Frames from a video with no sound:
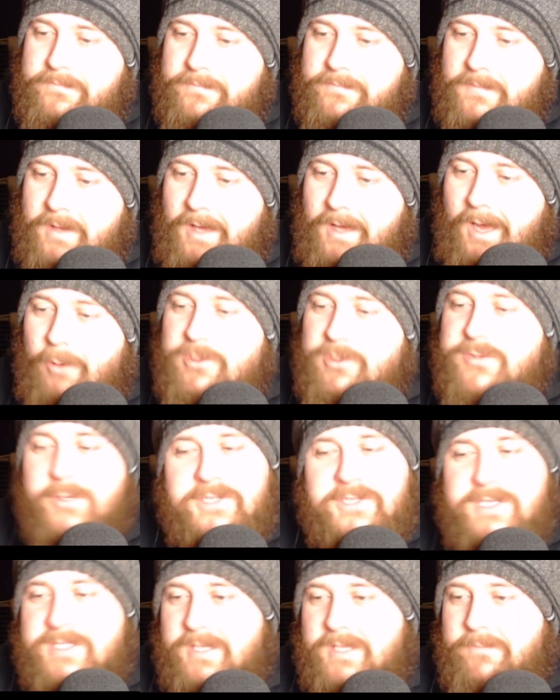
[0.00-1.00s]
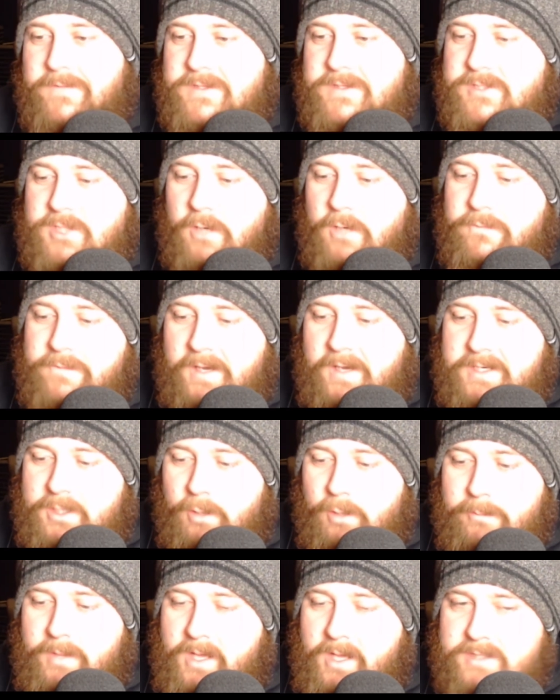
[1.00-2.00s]
I was watching something so funny
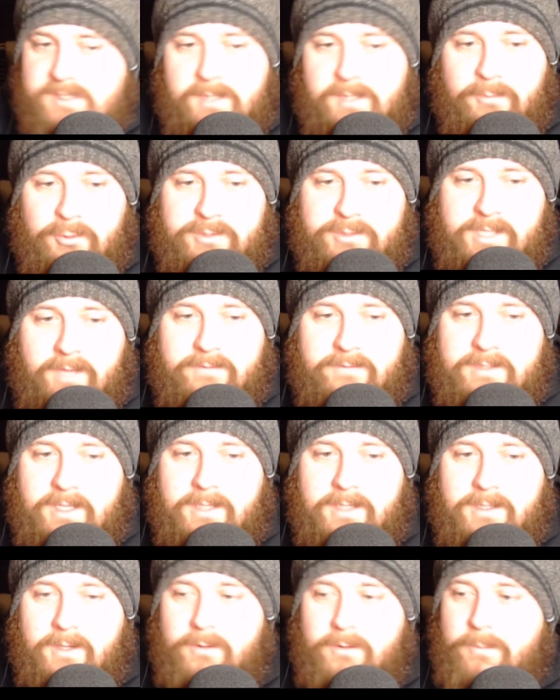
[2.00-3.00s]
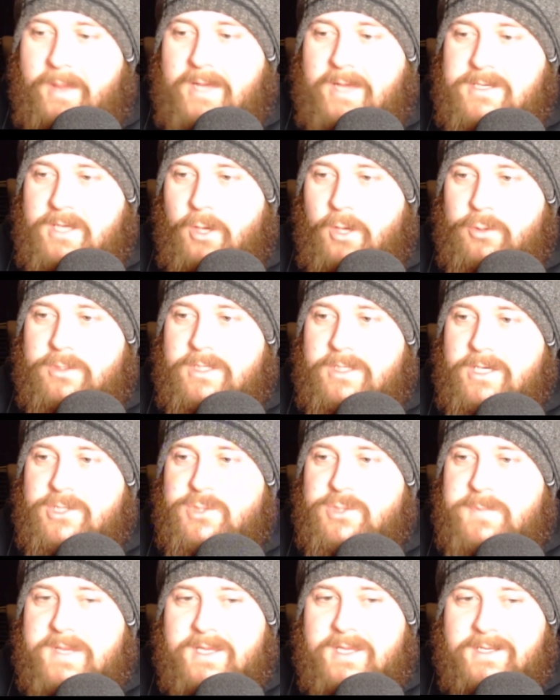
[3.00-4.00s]
on basketball the other day, though, about
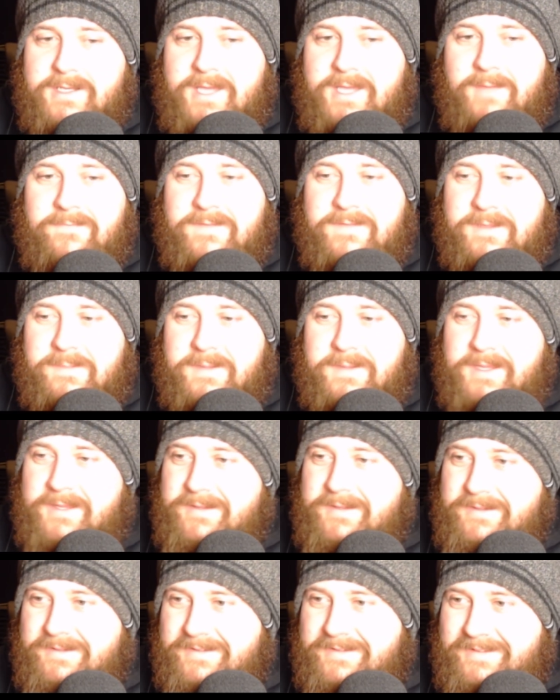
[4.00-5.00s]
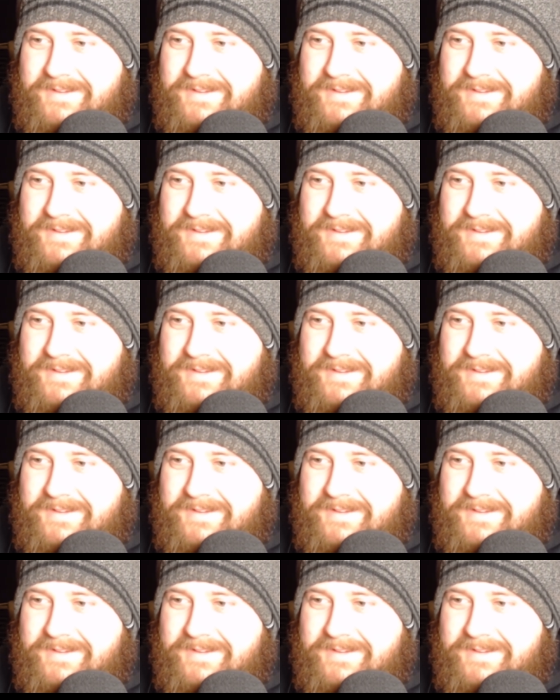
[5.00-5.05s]
Jokic being the MVP.